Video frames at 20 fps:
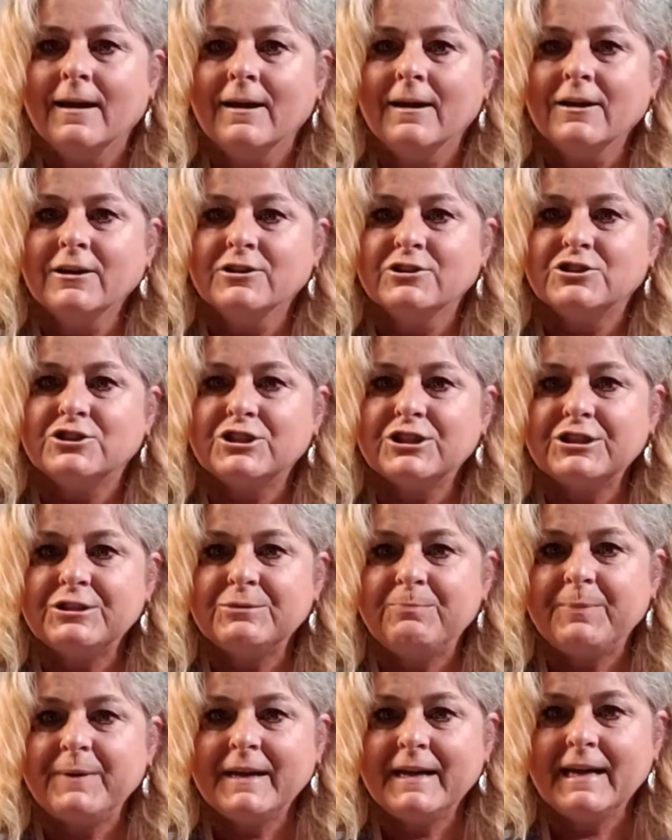Should
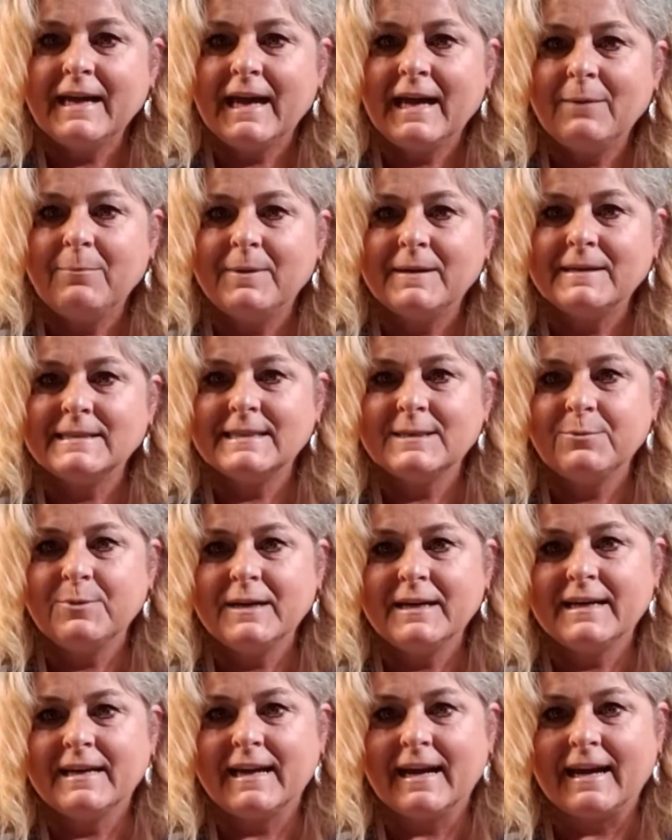be a busy
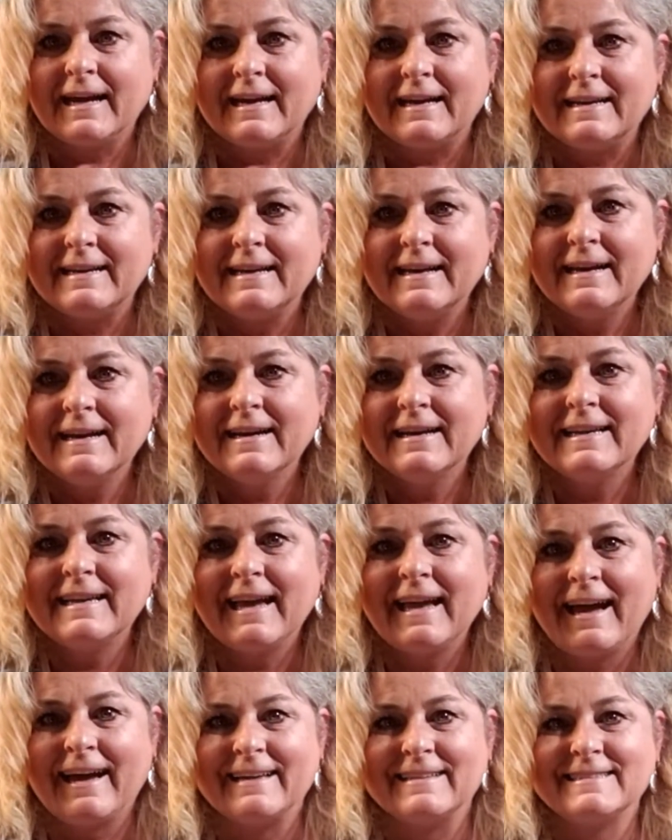weekend.
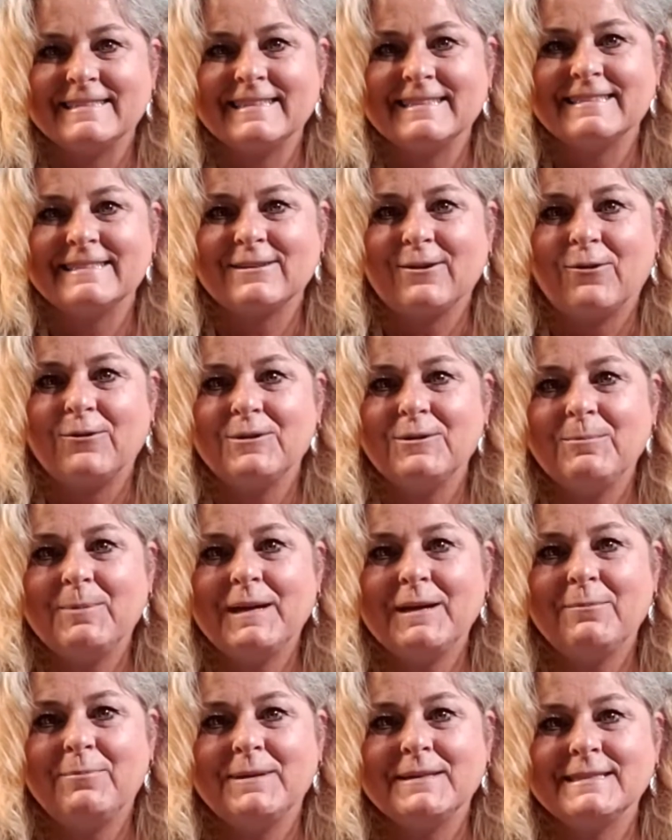Yes, it's going to be
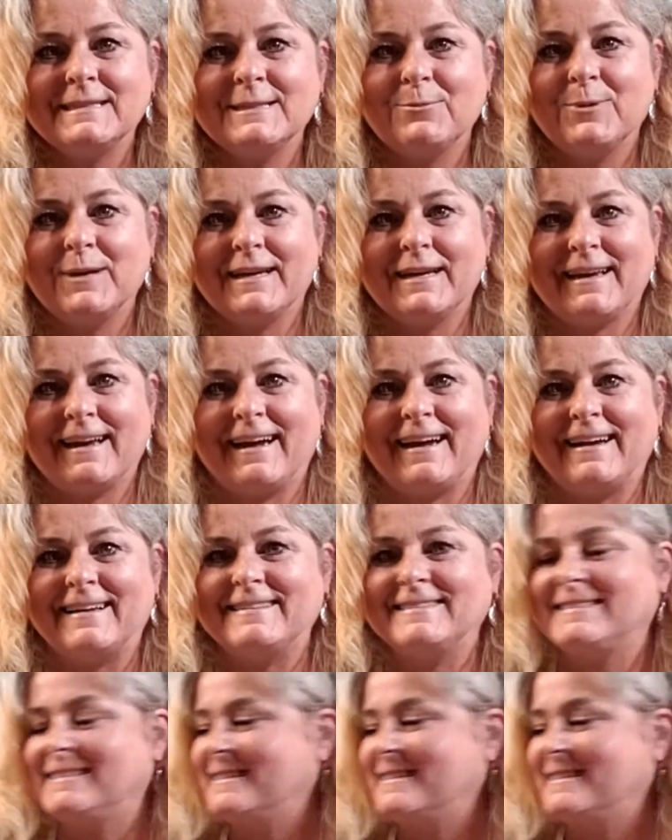a busy weekend